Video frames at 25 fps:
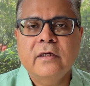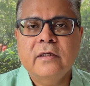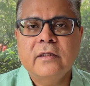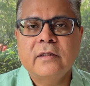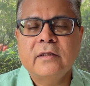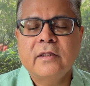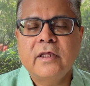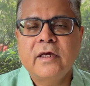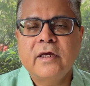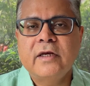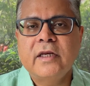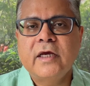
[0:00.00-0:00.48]

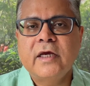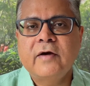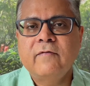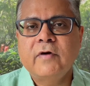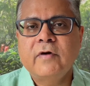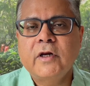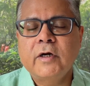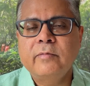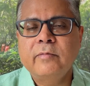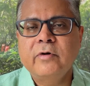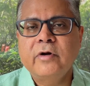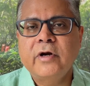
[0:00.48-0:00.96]
they
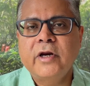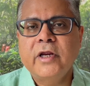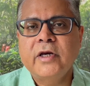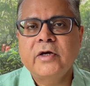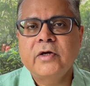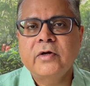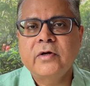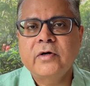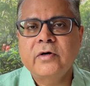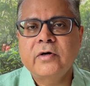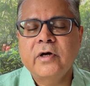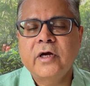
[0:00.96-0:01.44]
developed
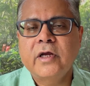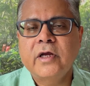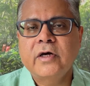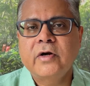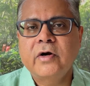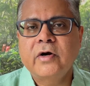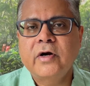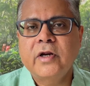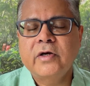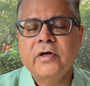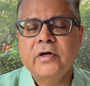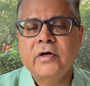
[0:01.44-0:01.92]
greater and
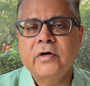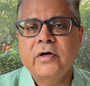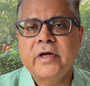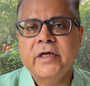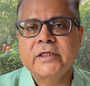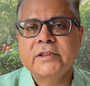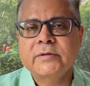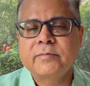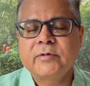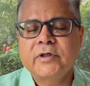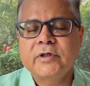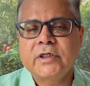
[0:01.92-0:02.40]
greater
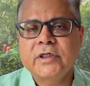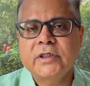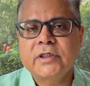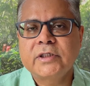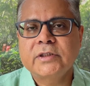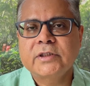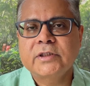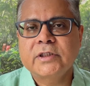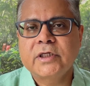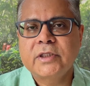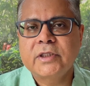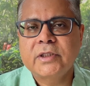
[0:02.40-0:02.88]

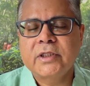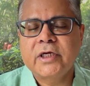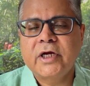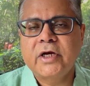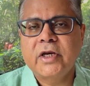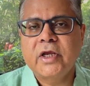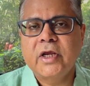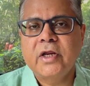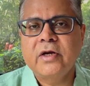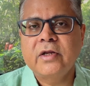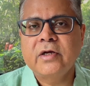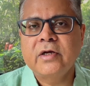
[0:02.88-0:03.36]
expertise in
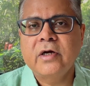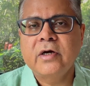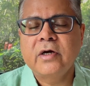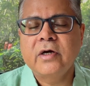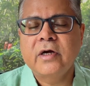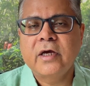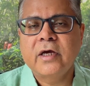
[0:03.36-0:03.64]
that area